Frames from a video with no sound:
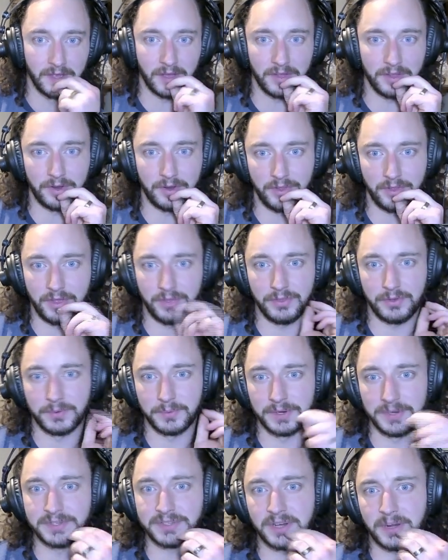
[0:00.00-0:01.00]
other than the
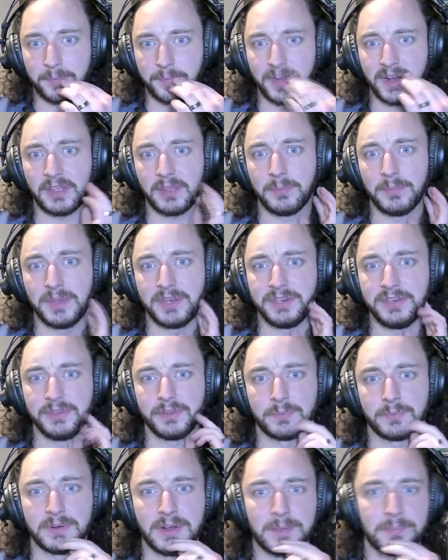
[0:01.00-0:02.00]
reason I'm recommending
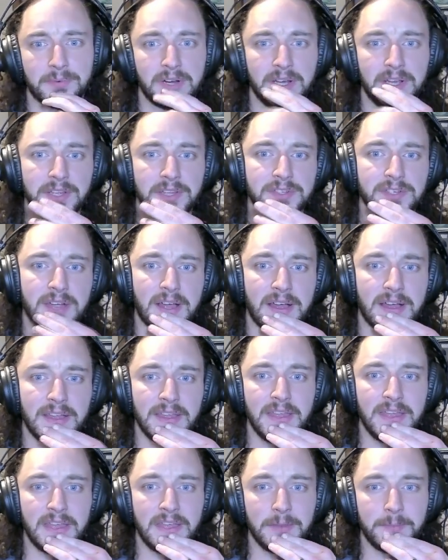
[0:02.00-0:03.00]
the rep range
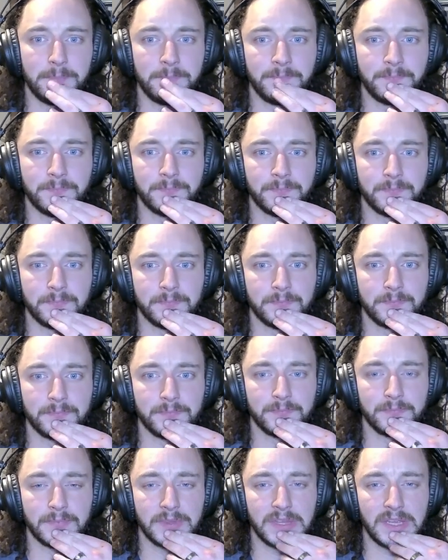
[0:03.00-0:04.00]
I am
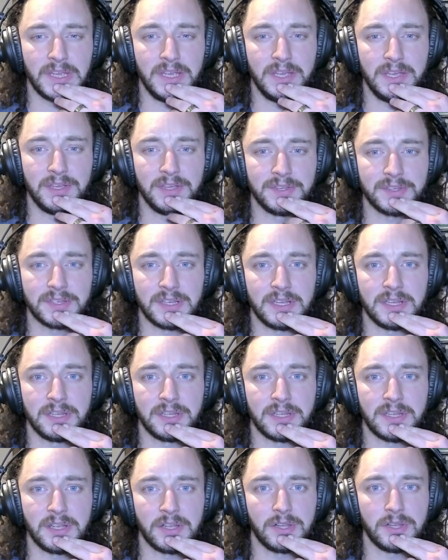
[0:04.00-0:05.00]
is
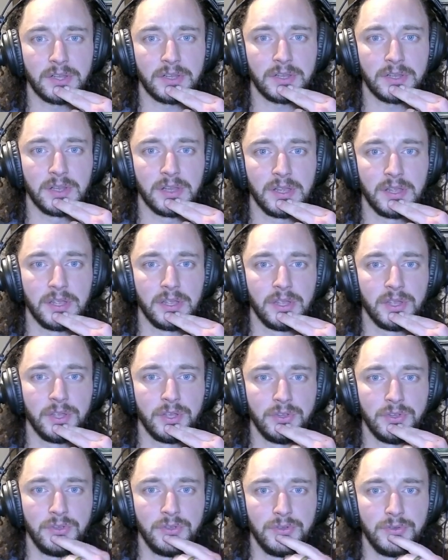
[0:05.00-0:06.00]
until
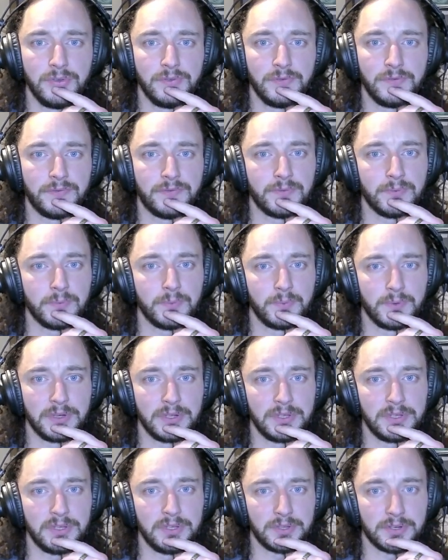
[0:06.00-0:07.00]
you've
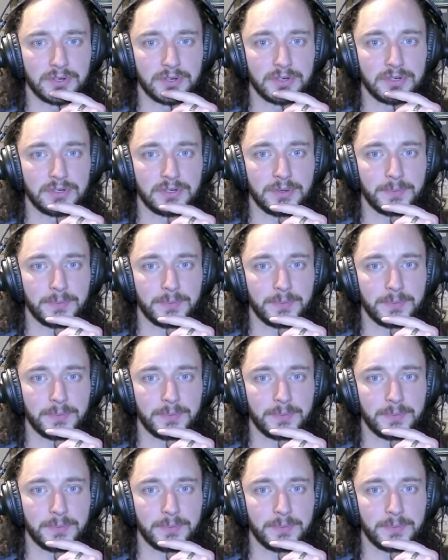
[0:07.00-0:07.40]
really learned